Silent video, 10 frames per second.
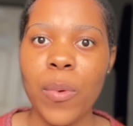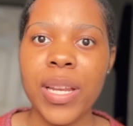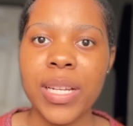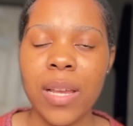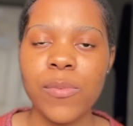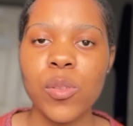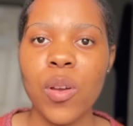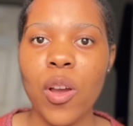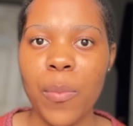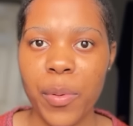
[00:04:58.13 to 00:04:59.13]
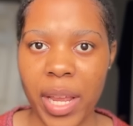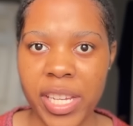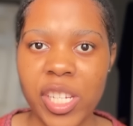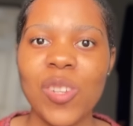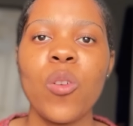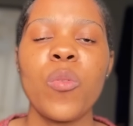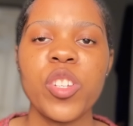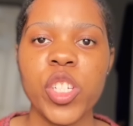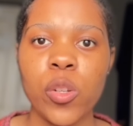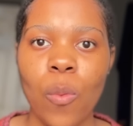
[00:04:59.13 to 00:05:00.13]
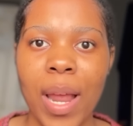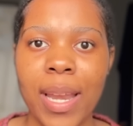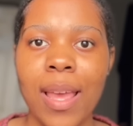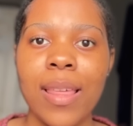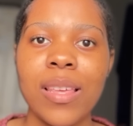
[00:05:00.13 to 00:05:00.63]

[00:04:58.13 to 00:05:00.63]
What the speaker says: when it comes to a comprehension or question 1,